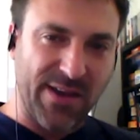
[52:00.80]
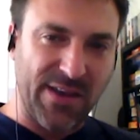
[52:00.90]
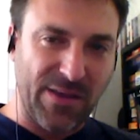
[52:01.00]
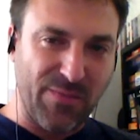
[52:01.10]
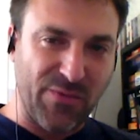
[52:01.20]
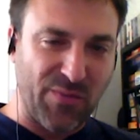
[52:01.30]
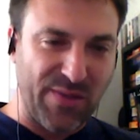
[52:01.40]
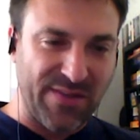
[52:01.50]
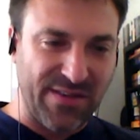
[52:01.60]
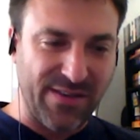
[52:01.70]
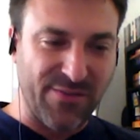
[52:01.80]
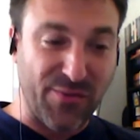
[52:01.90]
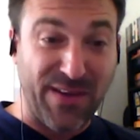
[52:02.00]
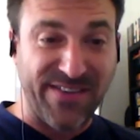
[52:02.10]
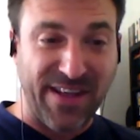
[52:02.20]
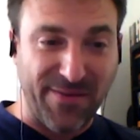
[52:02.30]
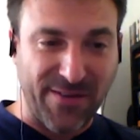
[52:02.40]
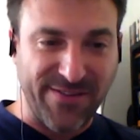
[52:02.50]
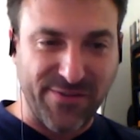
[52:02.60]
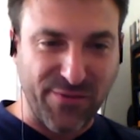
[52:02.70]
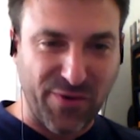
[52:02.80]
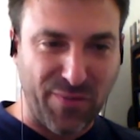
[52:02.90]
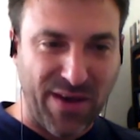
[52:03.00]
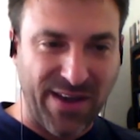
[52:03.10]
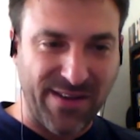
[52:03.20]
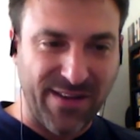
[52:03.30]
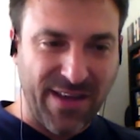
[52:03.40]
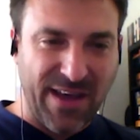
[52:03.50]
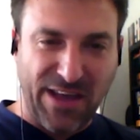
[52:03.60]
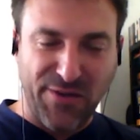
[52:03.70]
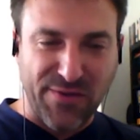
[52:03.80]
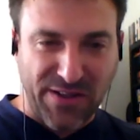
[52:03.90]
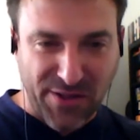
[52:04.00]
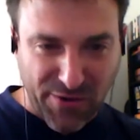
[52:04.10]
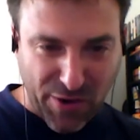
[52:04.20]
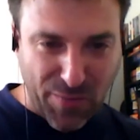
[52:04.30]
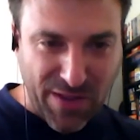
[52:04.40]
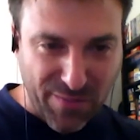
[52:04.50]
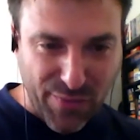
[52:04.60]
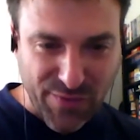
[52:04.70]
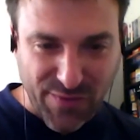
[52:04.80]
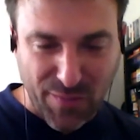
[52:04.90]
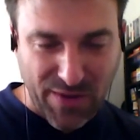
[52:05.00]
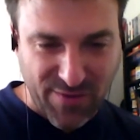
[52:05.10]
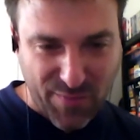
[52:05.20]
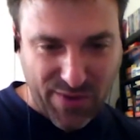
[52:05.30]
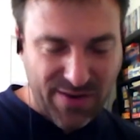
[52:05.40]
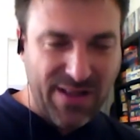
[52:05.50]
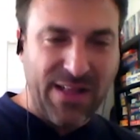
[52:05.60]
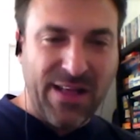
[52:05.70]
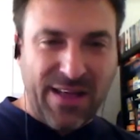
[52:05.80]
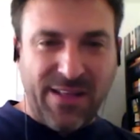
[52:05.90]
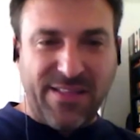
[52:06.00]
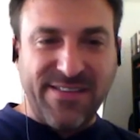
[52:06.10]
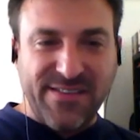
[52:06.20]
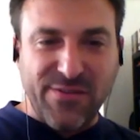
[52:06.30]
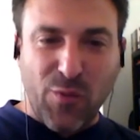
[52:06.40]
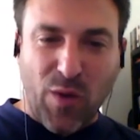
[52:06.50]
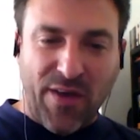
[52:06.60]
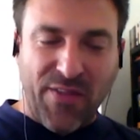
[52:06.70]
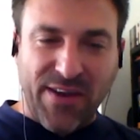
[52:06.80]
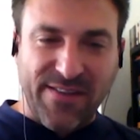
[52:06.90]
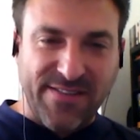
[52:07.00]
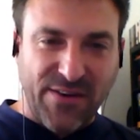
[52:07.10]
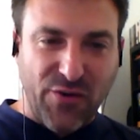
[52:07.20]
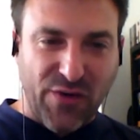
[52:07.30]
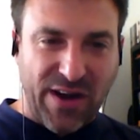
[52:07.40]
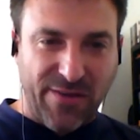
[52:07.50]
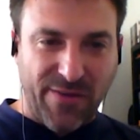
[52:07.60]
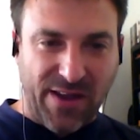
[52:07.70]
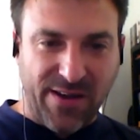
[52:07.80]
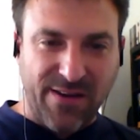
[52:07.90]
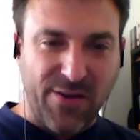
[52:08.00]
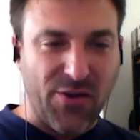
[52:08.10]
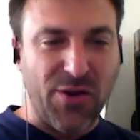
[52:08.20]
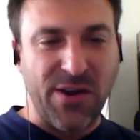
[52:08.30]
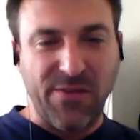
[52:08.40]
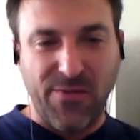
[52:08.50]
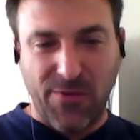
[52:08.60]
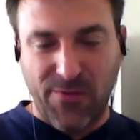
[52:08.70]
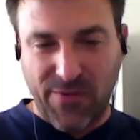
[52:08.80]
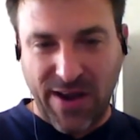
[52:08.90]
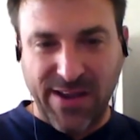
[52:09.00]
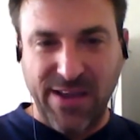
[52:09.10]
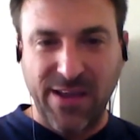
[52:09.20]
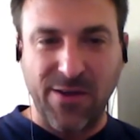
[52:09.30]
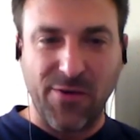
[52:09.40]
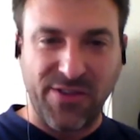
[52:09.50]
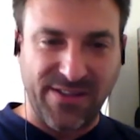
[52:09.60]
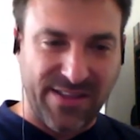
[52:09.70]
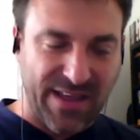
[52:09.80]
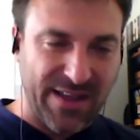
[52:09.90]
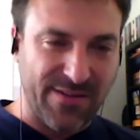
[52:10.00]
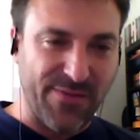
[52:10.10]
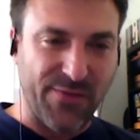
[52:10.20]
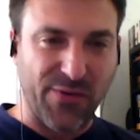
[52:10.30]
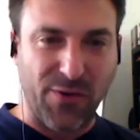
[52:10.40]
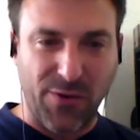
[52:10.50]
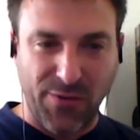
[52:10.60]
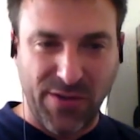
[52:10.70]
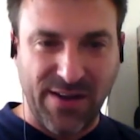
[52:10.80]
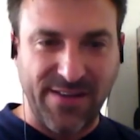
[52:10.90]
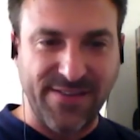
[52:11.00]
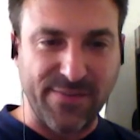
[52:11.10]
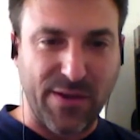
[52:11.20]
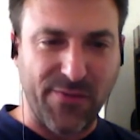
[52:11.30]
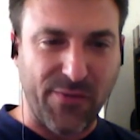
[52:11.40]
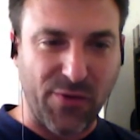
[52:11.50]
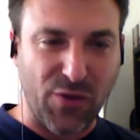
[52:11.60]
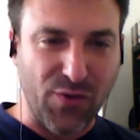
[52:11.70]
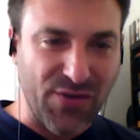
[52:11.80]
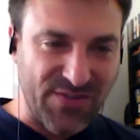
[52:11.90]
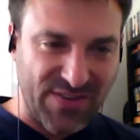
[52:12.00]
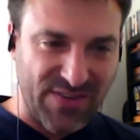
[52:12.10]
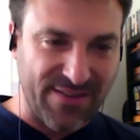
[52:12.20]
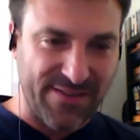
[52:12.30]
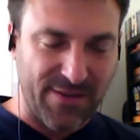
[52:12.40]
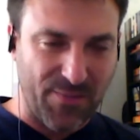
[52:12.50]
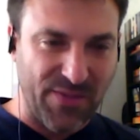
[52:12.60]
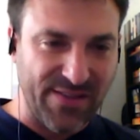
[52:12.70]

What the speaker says: I keep repeating to myself, also to remind, I usually don't recommend books so much, but this is one that is so relevant, not only for fracking or the debt, for colonialism, and for Eurocentrism.